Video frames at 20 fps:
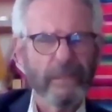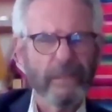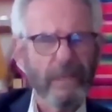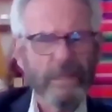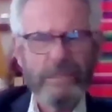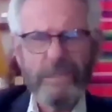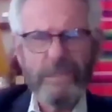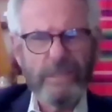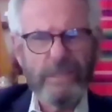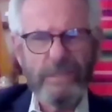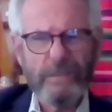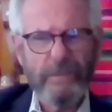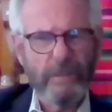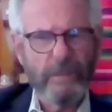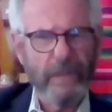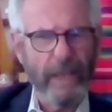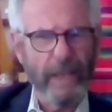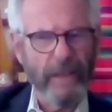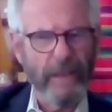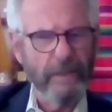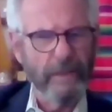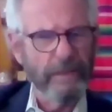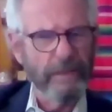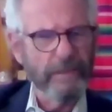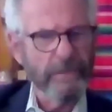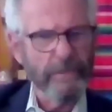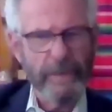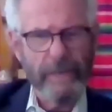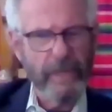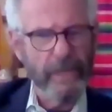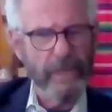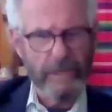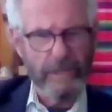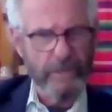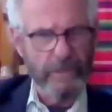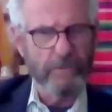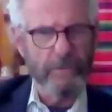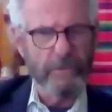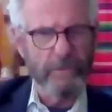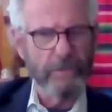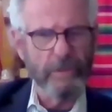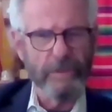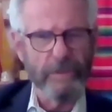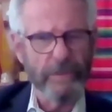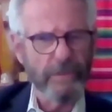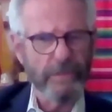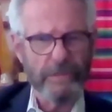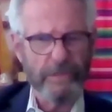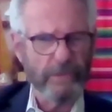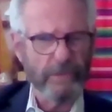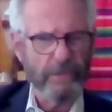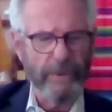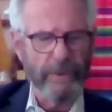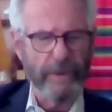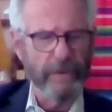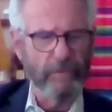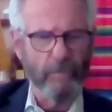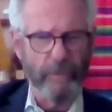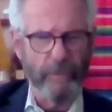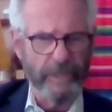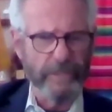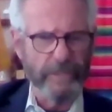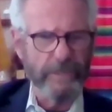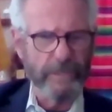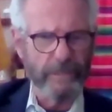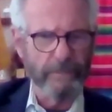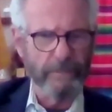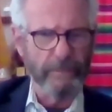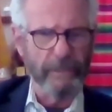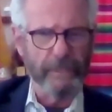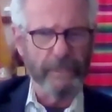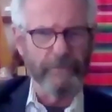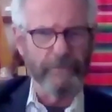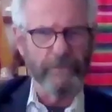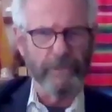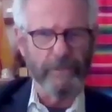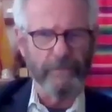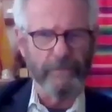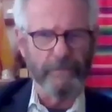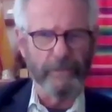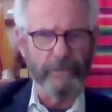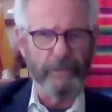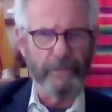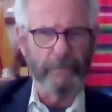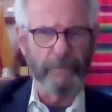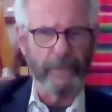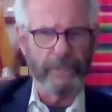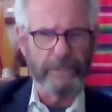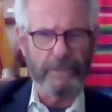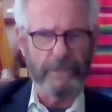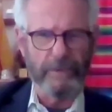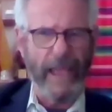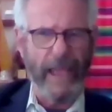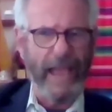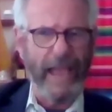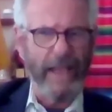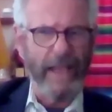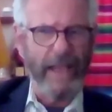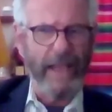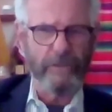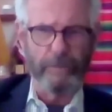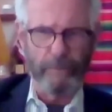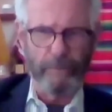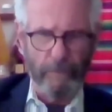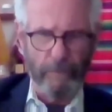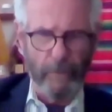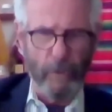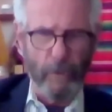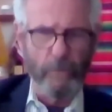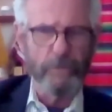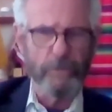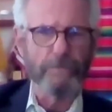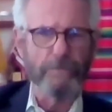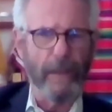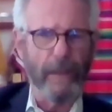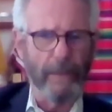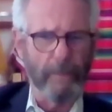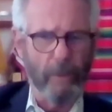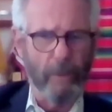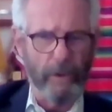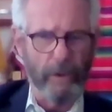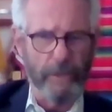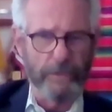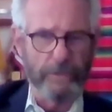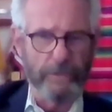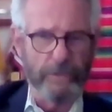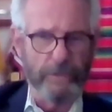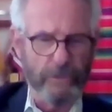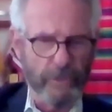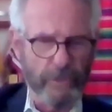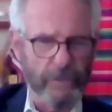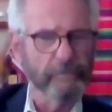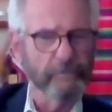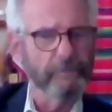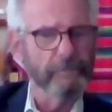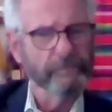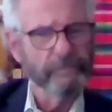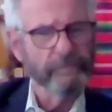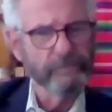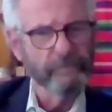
Is there any history to this? Is there any reason to believe that the filibuster actually promotes bipartisanship?